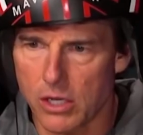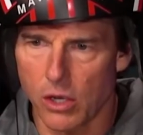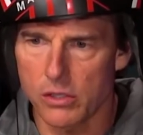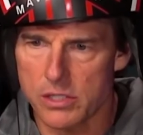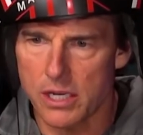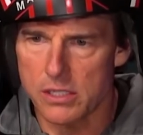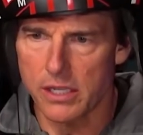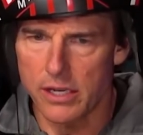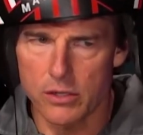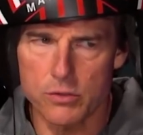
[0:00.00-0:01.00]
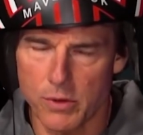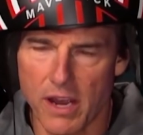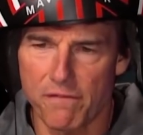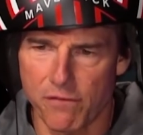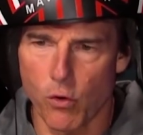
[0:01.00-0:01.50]
the call signs later. So we
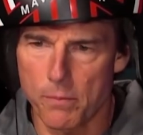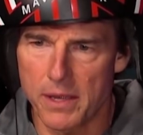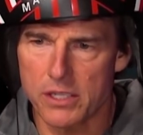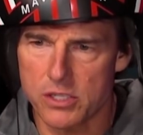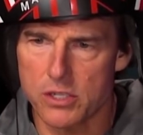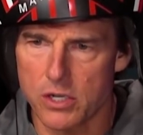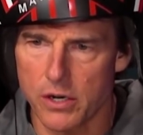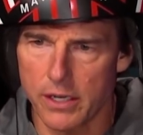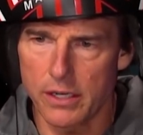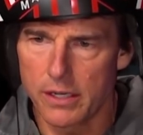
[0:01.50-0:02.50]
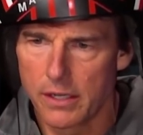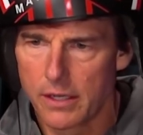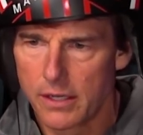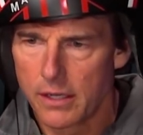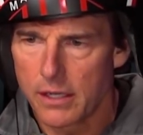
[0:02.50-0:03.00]
got four minutes to target.
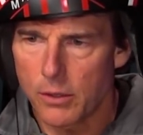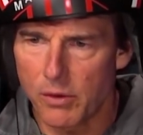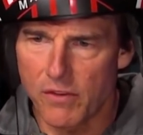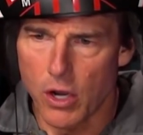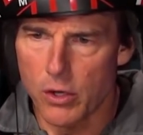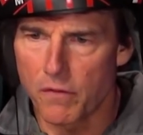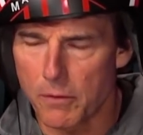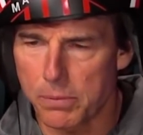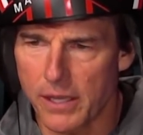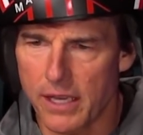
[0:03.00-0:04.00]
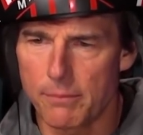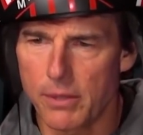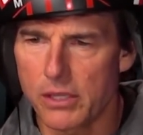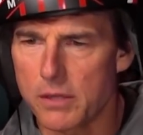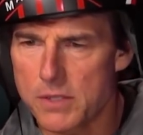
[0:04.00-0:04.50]
And we've gone over the plan a
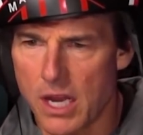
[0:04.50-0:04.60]
million